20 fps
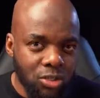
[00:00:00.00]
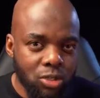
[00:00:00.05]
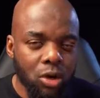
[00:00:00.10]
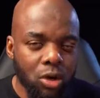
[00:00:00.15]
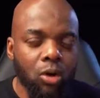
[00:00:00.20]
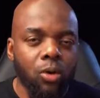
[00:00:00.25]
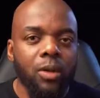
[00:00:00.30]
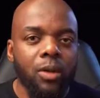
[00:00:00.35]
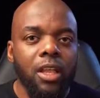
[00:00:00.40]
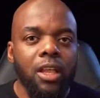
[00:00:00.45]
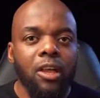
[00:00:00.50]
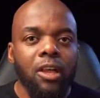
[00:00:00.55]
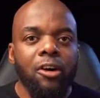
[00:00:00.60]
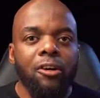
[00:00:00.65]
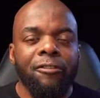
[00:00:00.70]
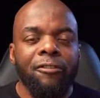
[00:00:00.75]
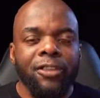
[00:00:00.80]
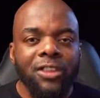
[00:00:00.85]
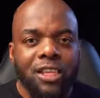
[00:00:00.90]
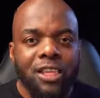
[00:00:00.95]
So
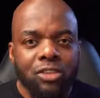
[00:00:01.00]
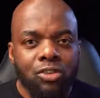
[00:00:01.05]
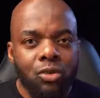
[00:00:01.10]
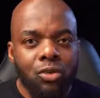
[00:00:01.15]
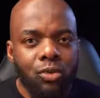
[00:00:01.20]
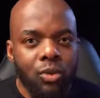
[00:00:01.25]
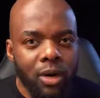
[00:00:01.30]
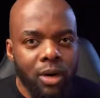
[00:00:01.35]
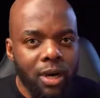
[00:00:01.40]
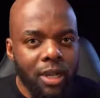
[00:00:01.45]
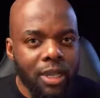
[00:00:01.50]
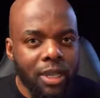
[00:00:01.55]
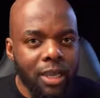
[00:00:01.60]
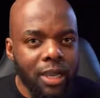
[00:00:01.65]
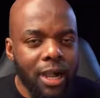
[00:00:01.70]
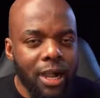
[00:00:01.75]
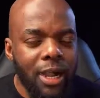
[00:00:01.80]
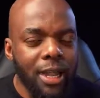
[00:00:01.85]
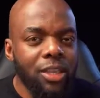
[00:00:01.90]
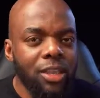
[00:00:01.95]
for this to work,
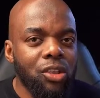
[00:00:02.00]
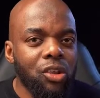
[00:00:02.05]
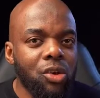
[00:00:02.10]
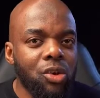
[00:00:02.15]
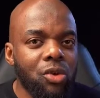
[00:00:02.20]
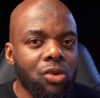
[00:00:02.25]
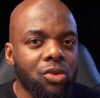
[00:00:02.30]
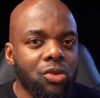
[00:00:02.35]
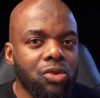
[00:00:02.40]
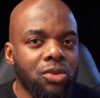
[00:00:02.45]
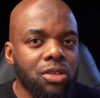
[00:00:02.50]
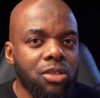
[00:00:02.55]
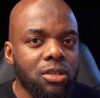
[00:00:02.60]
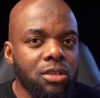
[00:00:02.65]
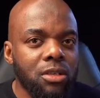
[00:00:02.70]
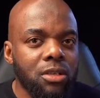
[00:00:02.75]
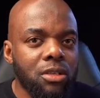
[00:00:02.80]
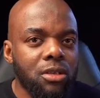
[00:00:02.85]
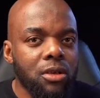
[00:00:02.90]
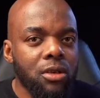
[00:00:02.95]
I
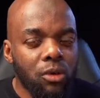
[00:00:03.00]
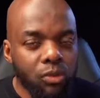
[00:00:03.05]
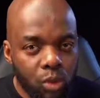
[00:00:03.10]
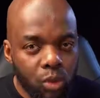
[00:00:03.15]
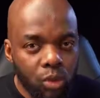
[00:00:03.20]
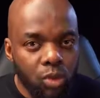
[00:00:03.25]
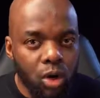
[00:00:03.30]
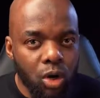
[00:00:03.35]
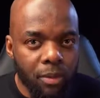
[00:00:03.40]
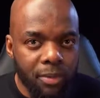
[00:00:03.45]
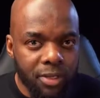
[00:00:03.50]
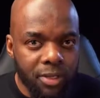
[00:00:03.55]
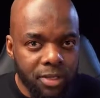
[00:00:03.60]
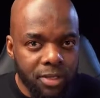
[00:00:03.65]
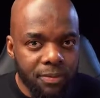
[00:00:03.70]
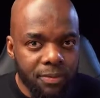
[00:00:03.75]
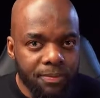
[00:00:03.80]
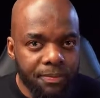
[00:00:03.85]
use Woocommerce.